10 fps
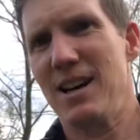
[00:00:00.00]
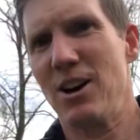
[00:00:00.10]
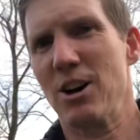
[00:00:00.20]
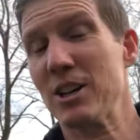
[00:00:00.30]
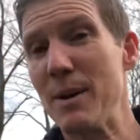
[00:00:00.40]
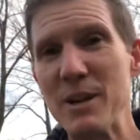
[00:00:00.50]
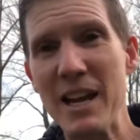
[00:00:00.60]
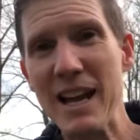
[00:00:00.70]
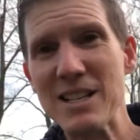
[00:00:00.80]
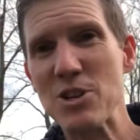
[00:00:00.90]
are coming
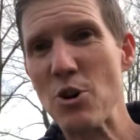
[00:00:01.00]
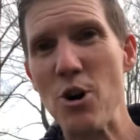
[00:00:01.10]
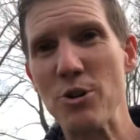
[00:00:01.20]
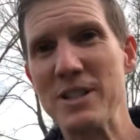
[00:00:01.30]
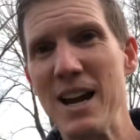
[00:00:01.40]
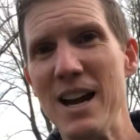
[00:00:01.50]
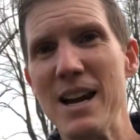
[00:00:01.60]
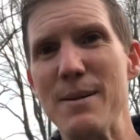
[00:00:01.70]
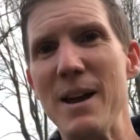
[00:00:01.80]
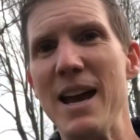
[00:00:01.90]
against us all the
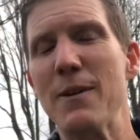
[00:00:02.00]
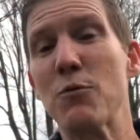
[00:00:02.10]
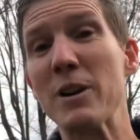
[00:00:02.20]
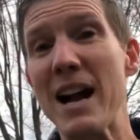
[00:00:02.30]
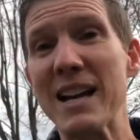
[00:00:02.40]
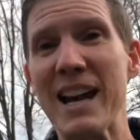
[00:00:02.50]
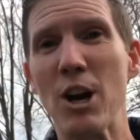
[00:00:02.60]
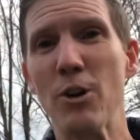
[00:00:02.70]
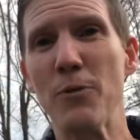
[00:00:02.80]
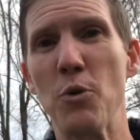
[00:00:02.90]
time, and if we're not
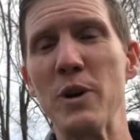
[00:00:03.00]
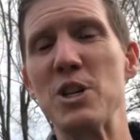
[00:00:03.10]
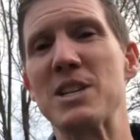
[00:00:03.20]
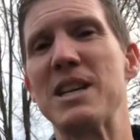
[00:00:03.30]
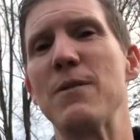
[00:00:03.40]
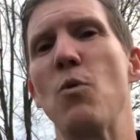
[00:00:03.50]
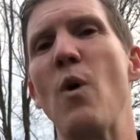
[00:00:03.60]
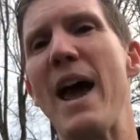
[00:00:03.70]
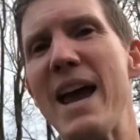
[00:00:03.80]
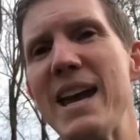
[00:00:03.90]
careful, we just give
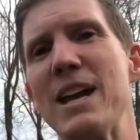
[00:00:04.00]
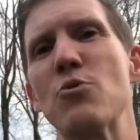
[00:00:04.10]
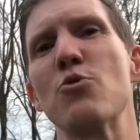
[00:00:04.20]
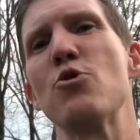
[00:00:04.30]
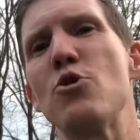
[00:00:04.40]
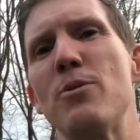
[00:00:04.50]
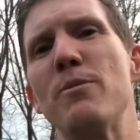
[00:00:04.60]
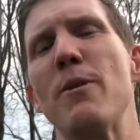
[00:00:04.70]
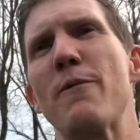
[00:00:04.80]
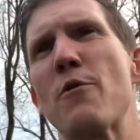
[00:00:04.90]
way and room
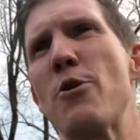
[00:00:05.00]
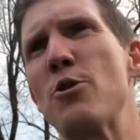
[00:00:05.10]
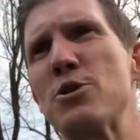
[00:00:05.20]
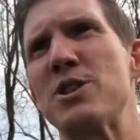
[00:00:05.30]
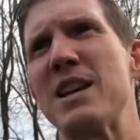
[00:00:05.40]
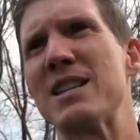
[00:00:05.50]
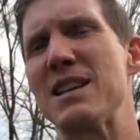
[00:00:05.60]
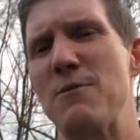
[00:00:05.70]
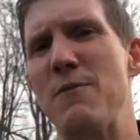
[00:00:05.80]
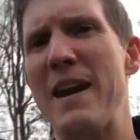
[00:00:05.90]
for those things
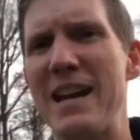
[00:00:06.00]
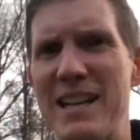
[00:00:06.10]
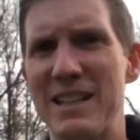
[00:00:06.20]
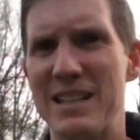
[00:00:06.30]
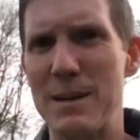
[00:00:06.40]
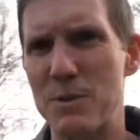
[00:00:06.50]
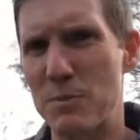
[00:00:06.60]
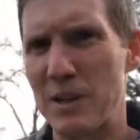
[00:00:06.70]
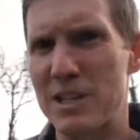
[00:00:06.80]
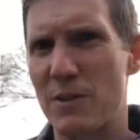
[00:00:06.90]
invading the deepest
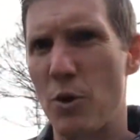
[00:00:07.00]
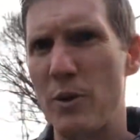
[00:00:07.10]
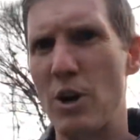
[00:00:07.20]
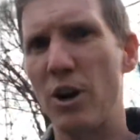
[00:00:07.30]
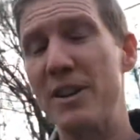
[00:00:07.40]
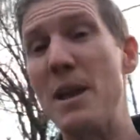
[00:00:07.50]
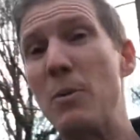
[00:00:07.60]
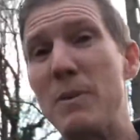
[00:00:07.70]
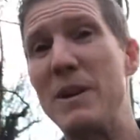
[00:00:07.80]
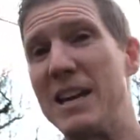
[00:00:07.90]
place of who we are, and then
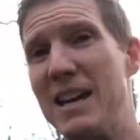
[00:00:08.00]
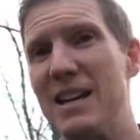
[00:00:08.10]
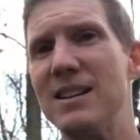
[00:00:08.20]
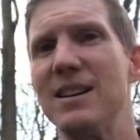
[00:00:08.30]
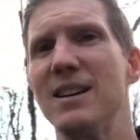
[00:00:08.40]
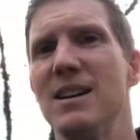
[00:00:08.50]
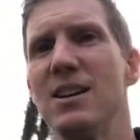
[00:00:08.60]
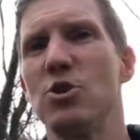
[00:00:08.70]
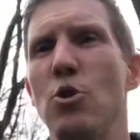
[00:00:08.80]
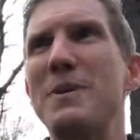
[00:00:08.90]
we begin
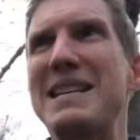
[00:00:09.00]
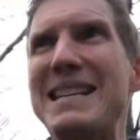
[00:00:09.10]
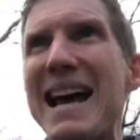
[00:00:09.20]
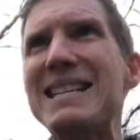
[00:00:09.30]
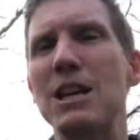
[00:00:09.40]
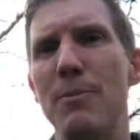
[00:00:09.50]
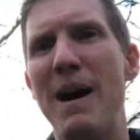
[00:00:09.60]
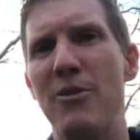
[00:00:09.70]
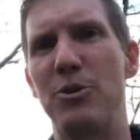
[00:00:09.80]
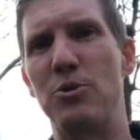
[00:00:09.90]
to obsess
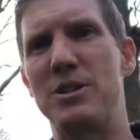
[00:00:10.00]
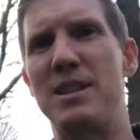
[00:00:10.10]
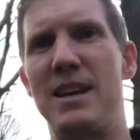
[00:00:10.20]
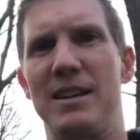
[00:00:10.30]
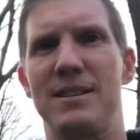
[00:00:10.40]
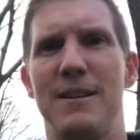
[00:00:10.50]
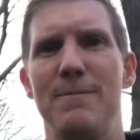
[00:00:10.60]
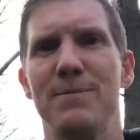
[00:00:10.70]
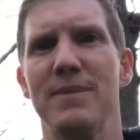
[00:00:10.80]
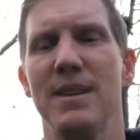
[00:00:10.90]
about those things.
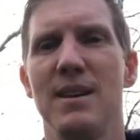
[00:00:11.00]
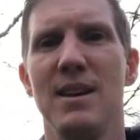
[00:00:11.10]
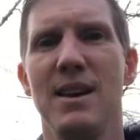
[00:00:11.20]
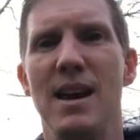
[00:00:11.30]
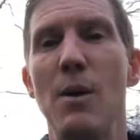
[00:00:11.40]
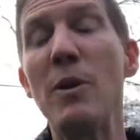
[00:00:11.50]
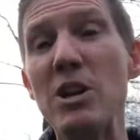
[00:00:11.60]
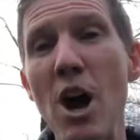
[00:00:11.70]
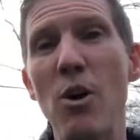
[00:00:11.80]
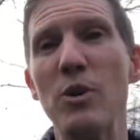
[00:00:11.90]
And we
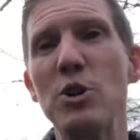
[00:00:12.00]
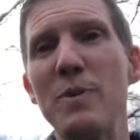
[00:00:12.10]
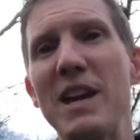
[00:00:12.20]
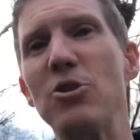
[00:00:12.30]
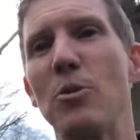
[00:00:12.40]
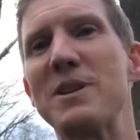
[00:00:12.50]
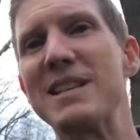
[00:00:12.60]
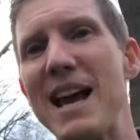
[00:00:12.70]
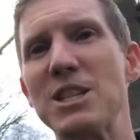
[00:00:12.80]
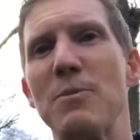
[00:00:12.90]
know when you begin to
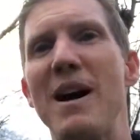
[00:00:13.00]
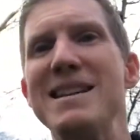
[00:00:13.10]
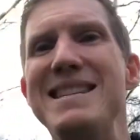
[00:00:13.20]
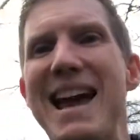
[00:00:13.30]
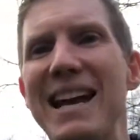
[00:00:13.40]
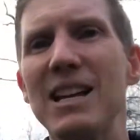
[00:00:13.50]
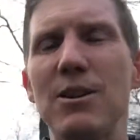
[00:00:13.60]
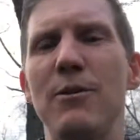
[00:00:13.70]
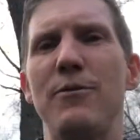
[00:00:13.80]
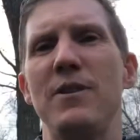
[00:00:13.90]
obsess about negative